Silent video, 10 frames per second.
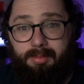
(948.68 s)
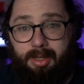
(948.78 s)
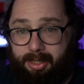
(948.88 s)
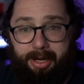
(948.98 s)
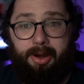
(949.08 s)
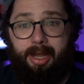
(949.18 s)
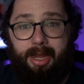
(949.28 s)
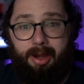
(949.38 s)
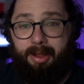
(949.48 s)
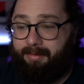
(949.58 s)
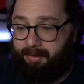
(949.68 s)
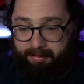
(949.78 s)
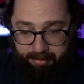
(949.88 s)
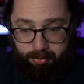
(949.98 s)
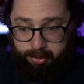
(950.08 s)
cleric here.
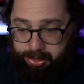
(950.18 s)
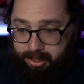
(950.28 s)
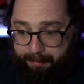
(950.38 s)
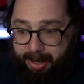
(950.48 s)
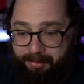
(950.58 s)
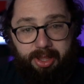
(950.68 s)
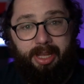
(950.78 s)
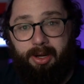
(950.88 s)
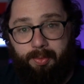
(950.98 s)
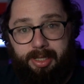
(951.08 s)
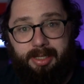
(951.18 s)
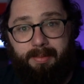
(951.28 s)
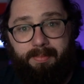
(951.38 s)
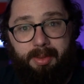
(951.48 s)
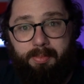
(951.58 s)
If you dump everything into
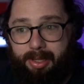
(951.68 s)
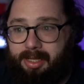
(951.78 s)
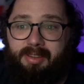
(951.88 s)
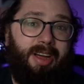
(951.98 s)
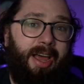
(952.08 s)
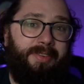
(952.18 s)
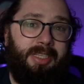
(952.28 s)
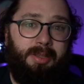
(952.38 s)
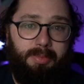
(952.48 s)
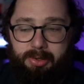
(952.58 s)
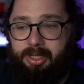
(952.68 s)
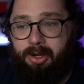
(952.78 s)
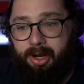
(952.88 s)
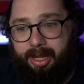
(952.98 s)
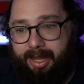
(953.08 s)
wisdom, +5 is the most that
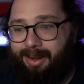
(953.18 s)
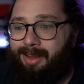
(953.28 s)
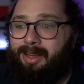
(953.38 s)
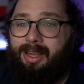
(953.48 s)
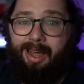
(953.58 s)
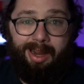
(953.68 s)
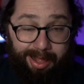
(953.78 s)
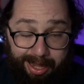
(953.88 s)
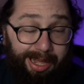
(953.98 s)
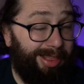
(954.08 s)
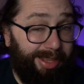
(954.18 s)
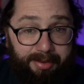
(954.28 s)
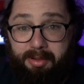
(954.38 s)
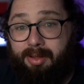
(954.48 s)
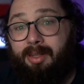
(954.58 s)
you're going to get. And at 8th
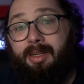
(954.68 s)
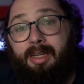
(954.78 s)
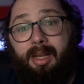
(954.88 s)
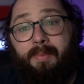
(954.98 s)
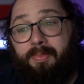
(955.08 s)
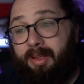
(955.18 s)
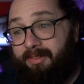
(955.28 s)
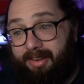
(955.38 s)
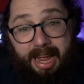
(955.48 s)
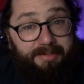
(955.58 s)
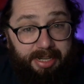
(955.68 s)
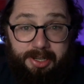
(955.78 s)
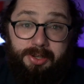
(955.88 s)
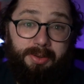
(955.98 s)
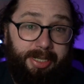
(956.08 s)
level, 5
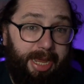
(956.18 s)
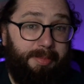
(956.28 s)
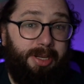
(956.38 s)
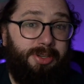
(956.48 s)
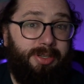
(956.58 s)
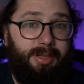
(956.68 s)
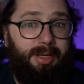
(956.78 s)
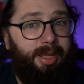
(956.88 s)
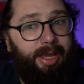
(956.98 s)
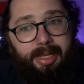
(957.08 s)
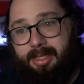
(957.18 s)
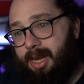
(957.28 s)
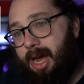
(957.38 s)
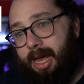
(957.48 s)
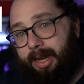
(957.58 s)
additional damage is
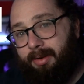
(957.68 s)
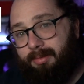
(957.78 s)
not,